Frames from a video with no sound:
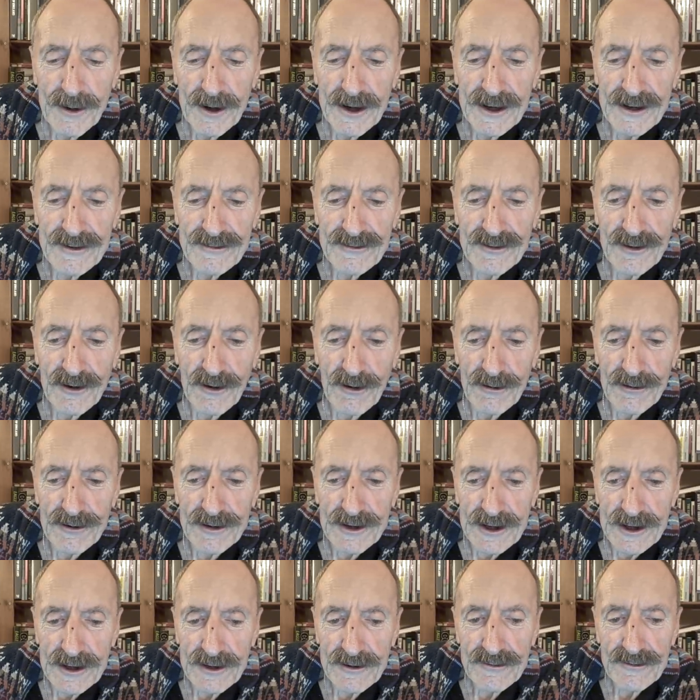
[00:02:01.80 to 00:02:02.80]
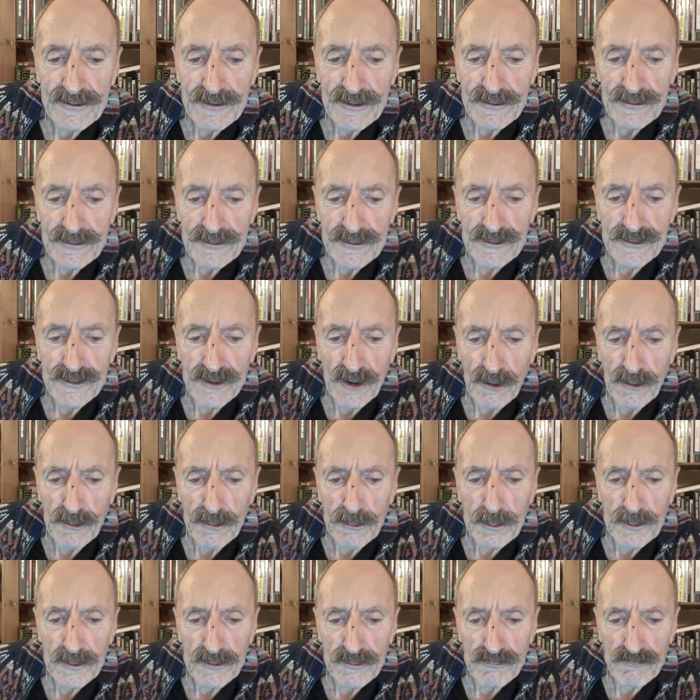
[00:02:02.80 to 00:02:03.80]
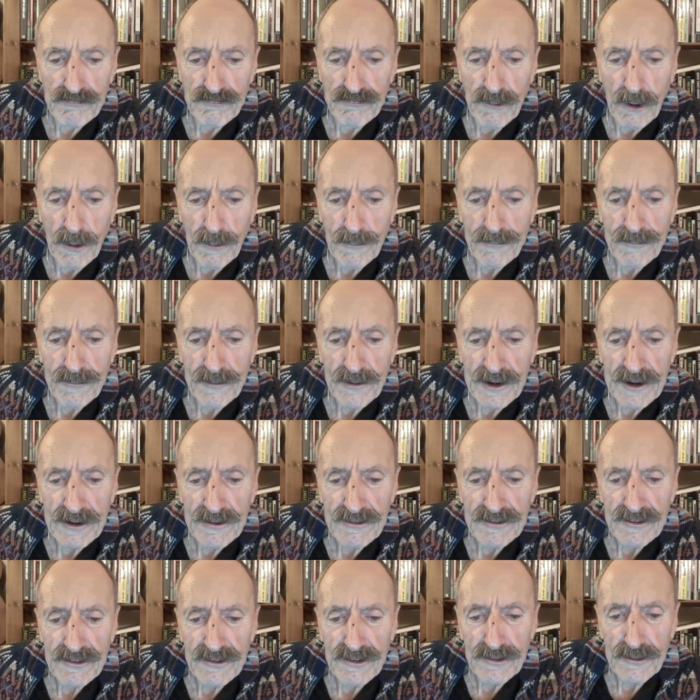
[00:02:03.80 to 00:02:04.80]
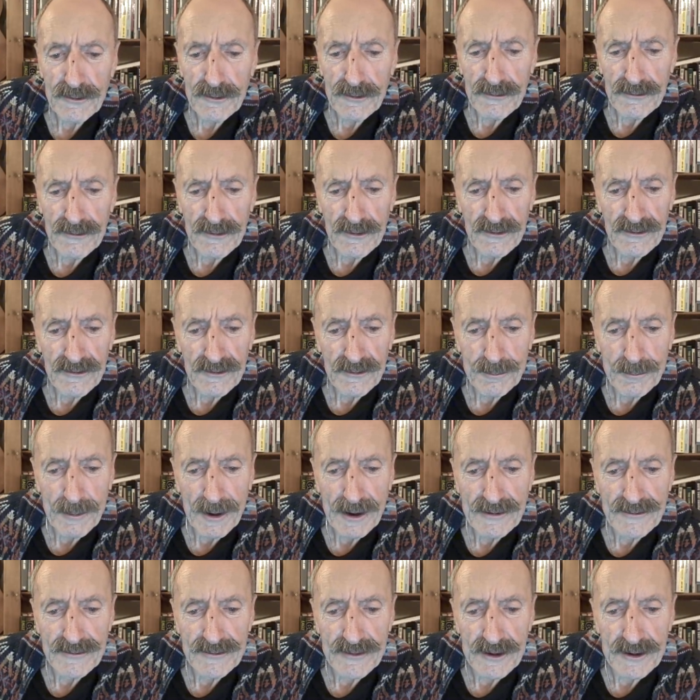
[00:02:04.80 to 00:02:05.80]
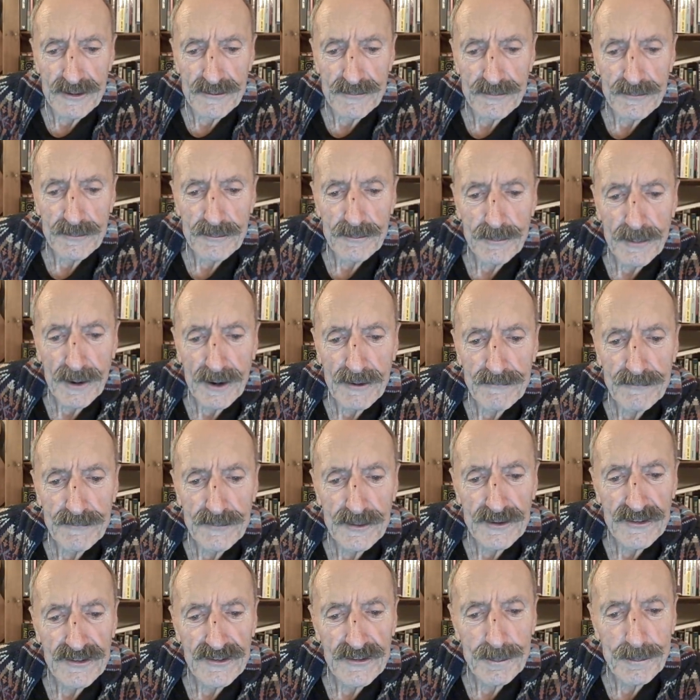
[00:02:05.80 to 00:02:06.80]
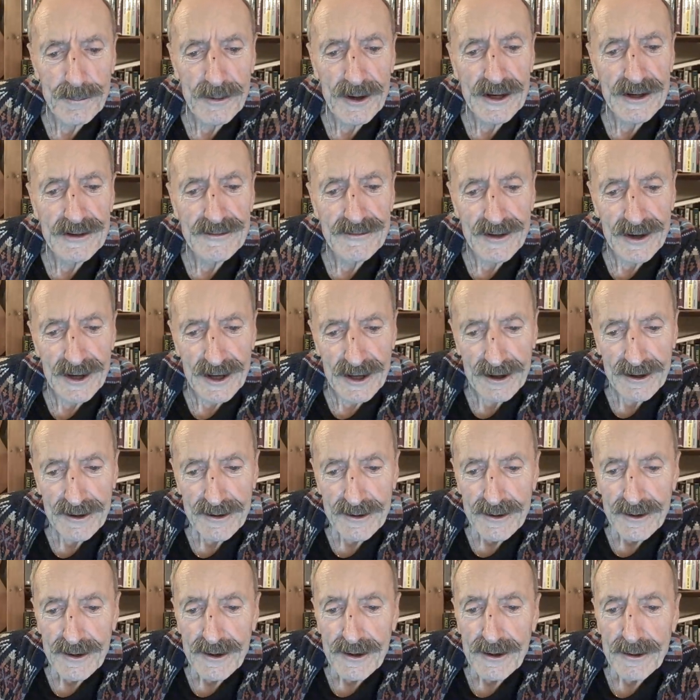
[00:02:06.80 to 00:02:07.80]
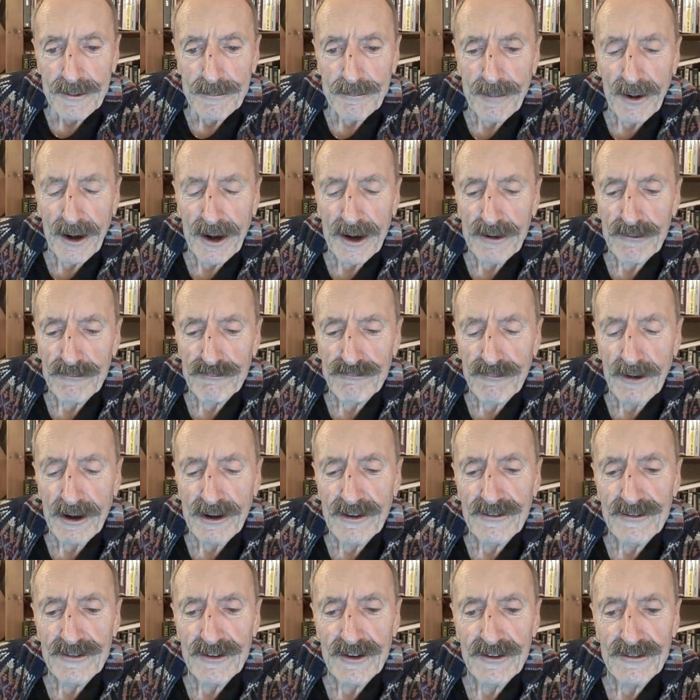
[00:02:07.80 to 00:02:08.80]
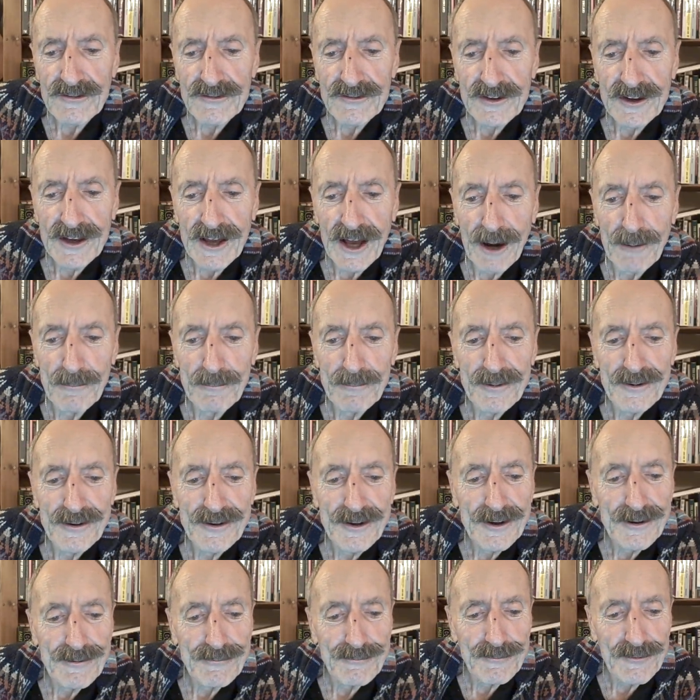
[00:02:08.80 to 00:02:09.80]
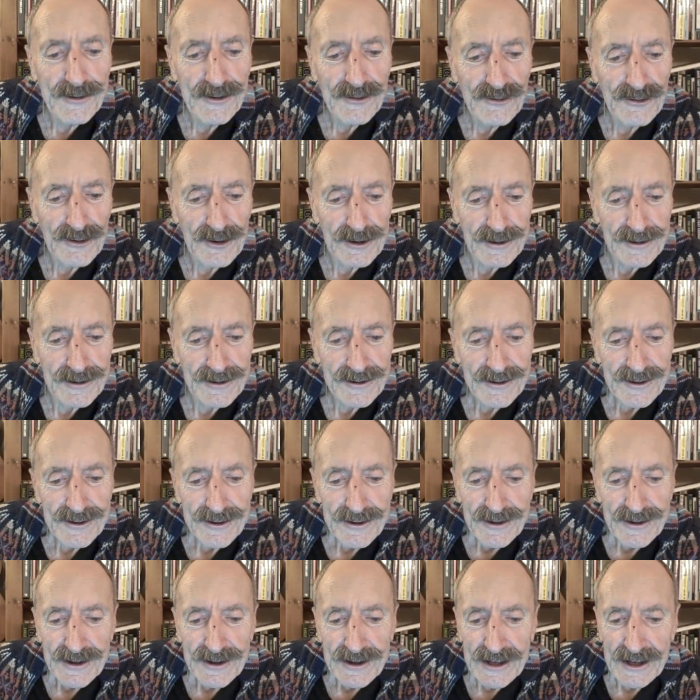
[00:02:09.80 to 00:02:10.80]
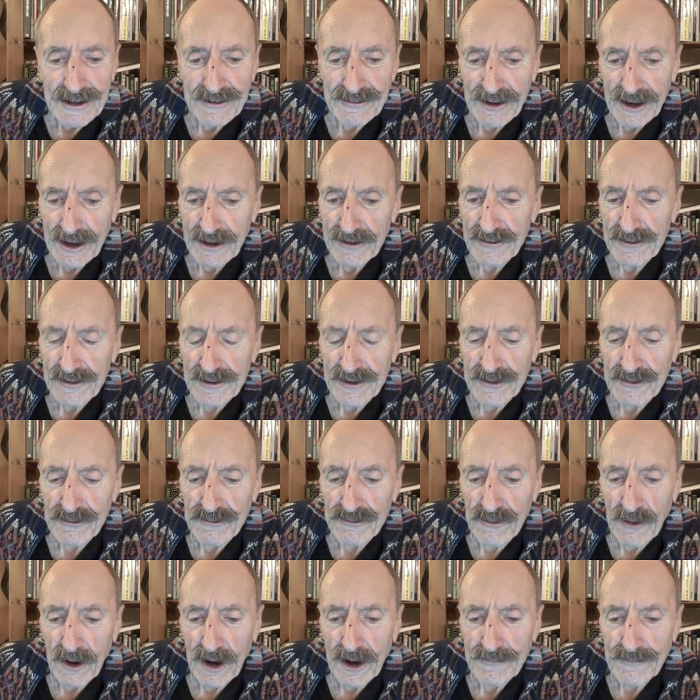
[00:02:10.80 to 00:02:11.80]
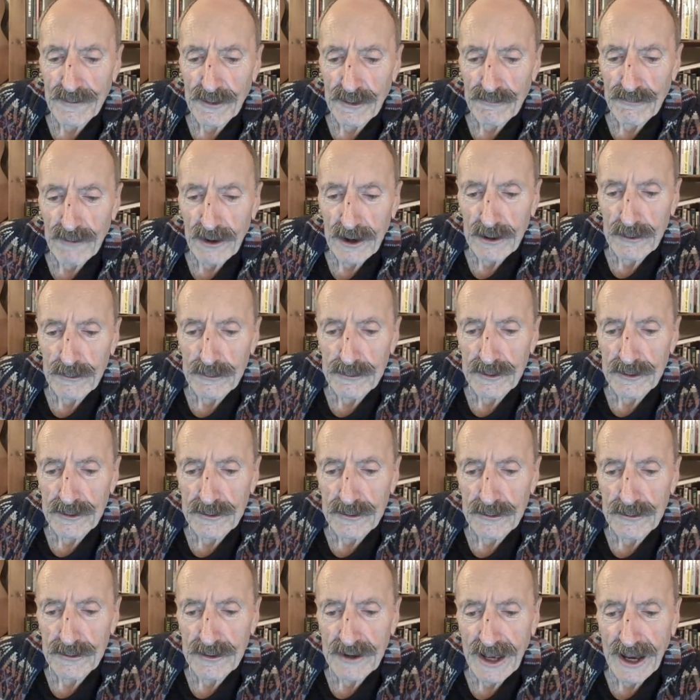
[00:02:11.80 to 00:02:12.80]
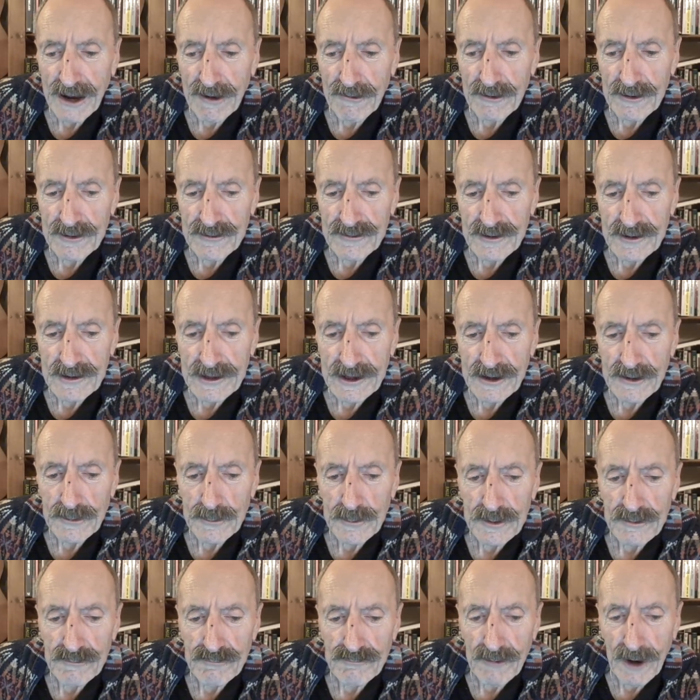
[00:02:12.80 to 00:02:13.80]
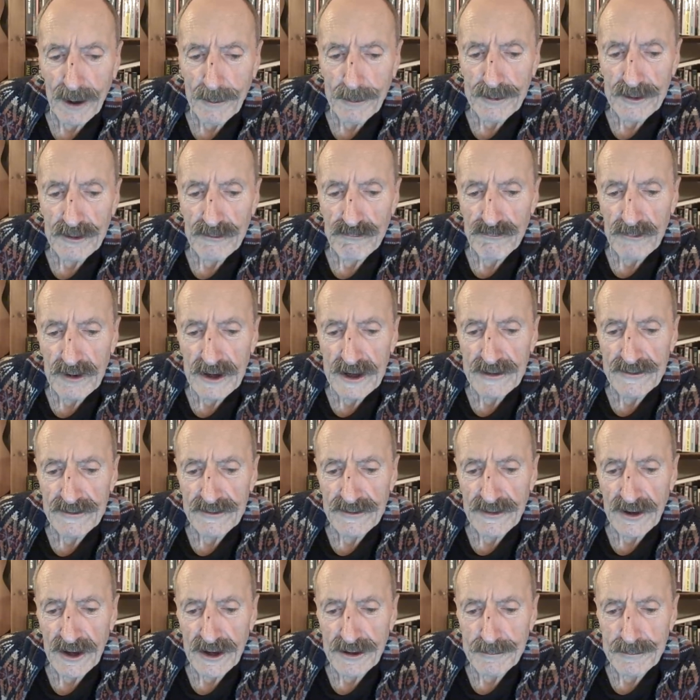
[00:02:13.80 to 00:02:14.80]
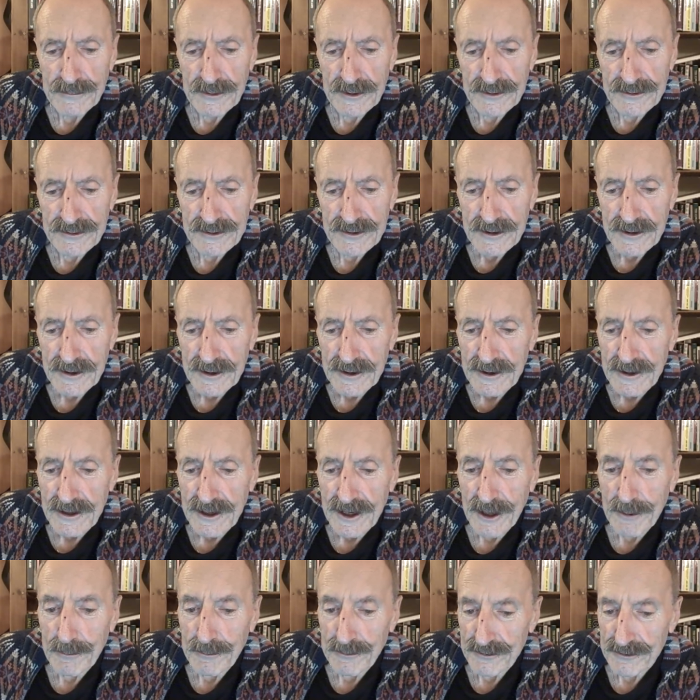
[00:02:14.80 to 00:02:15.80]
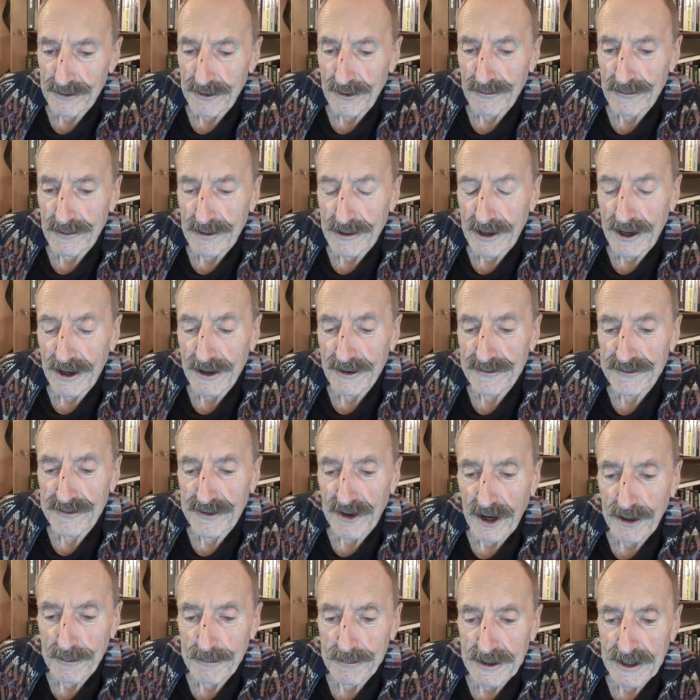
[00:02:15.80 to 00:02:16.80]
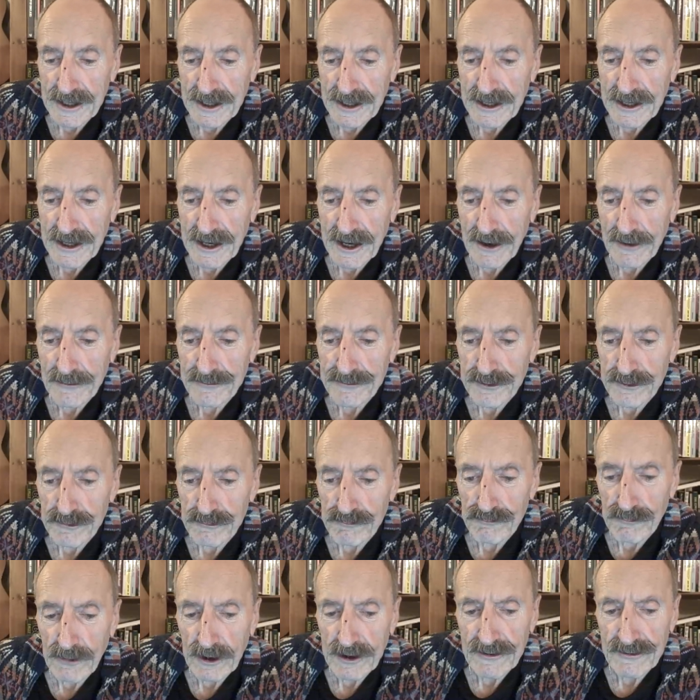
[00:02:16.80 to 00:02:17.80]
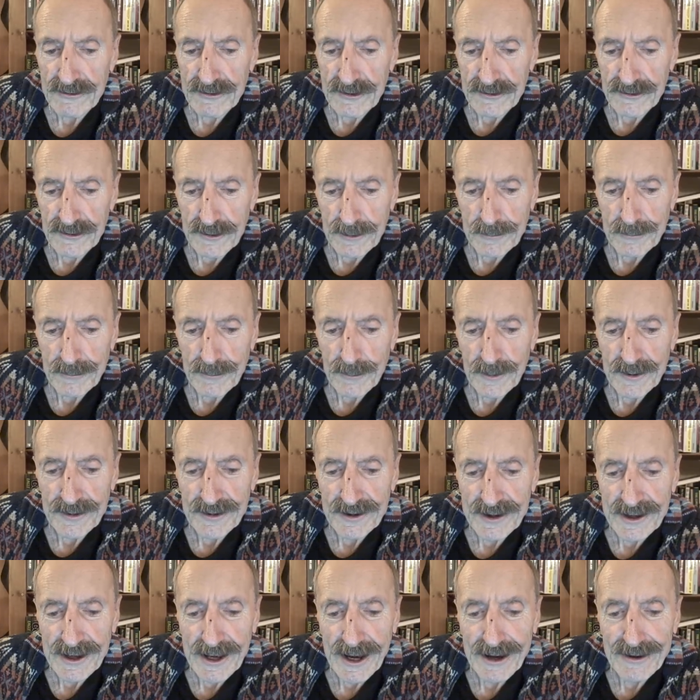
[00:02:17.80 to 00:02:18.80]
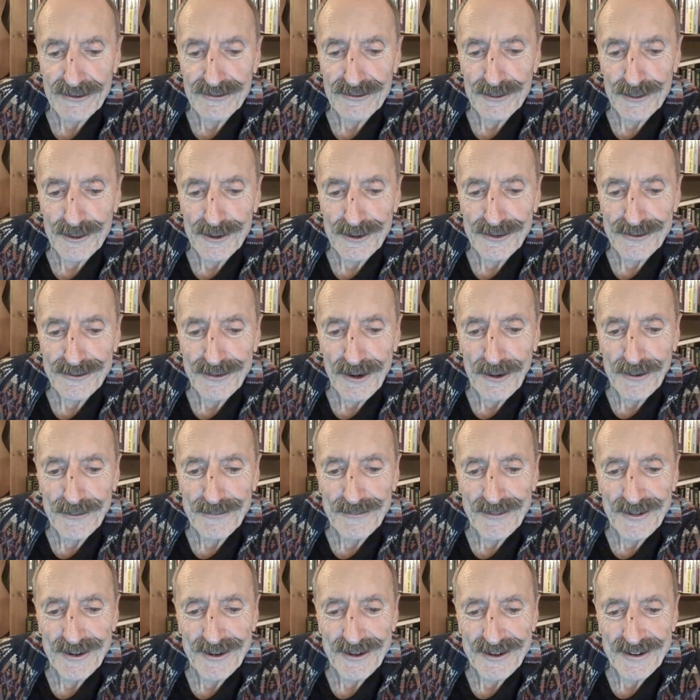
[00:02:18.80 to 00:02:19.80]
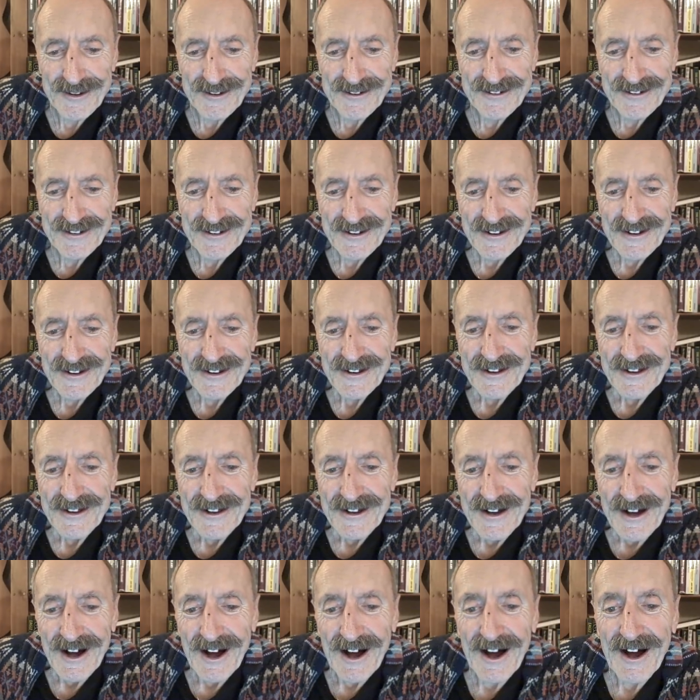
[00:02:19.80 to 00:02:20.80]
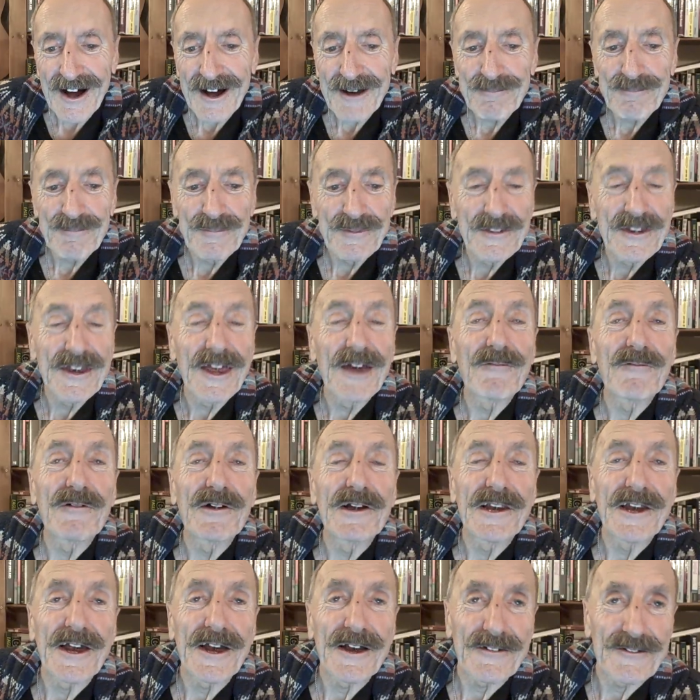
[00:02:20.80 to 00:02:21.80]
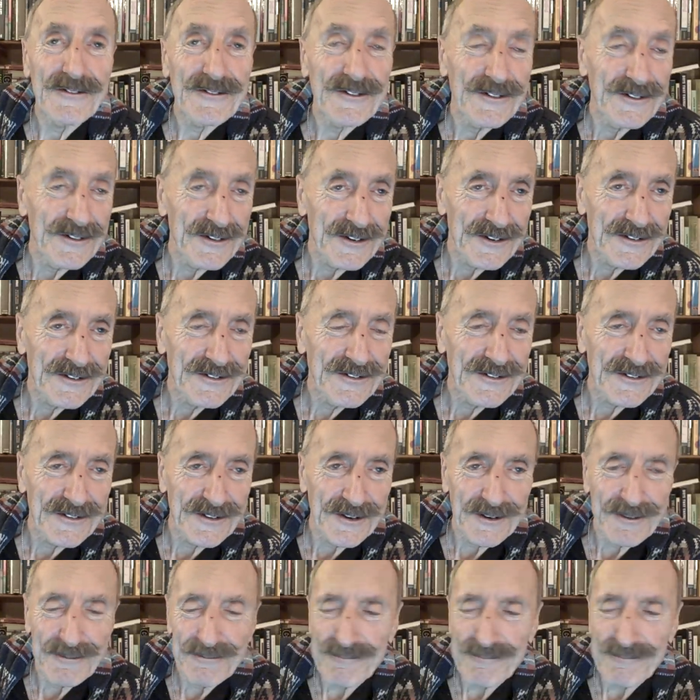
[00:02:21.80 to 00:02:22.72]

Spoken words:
by his colleagues, Joe was wrongfully suspended for speeding by a racist company official. His excellent driving record and good character led to his rapid reinstatement. It was not the last time he encountered racism, whether casual or overt. I give a link to this